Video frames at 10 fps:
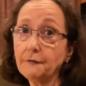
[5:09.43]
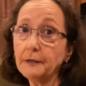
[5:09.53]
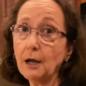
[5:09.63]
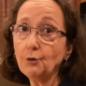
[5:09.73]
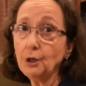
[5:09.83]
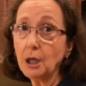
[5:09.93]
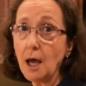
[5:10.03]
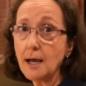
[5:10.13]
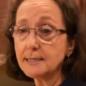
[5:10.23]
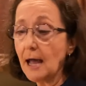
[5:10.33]
And I
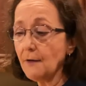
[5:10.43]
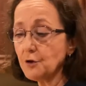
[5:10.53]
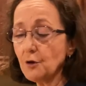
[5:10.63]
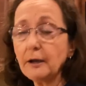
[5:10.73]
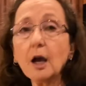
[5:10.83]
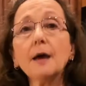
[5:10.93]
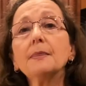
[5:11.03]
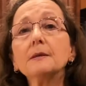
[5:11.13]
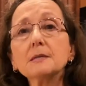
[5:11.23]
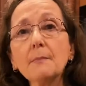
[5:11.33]
realized after I cut
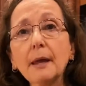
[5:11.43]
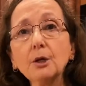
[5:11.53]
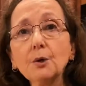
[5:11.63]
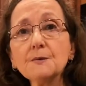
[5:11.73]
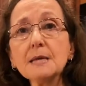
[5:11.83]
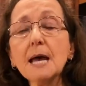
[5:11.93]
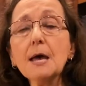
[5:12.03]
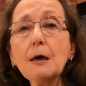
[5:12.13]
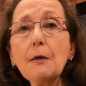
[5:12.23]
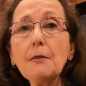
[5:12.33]
the tomatoes
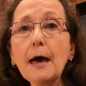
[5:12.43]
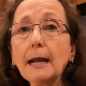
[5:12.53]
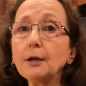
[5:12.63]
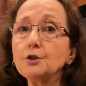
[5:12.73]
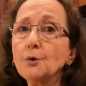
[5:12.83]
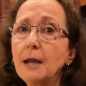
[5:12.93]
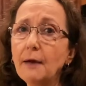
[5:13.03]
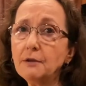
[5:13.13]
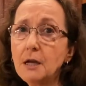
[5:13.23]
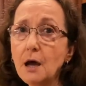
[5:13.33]
that I don't have
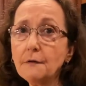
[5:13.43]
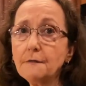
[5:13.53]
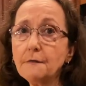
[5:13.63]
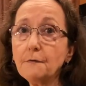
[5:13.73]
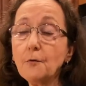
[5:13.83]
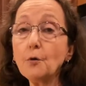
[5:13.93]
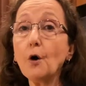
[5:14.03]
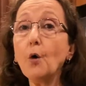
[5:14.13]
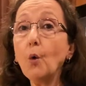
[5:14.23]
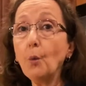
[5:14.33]
enough for a
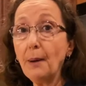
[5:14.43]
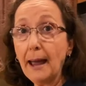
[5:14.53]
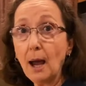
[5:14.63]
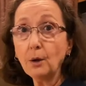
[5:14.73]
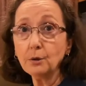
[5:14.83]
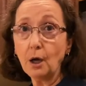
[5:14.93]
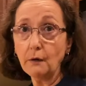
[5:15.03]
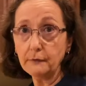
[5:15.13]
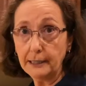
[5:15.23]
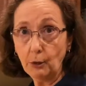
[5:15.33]
whole pound of
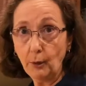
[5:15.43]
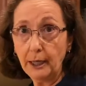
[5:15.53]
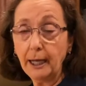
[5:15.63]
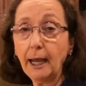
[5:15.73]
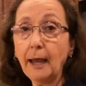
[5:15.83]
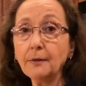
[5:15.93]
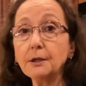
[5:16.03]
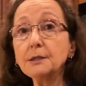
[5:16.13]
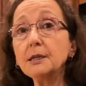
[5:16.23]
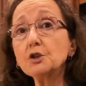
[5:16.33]
linguine and the
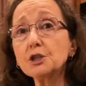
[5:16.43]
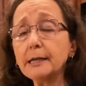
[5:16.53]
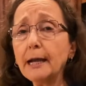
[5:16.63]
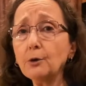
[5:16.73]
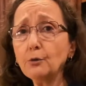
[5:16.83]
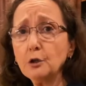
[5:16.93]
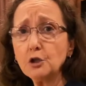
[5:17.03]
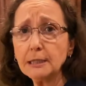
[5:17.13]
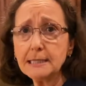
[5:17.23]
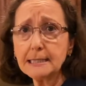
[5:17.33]
dish that I
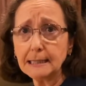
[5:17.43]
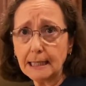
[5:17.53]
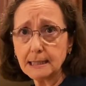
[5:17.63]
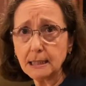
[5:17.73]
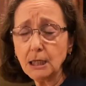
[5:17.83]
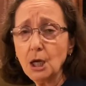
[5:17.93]
originally selected.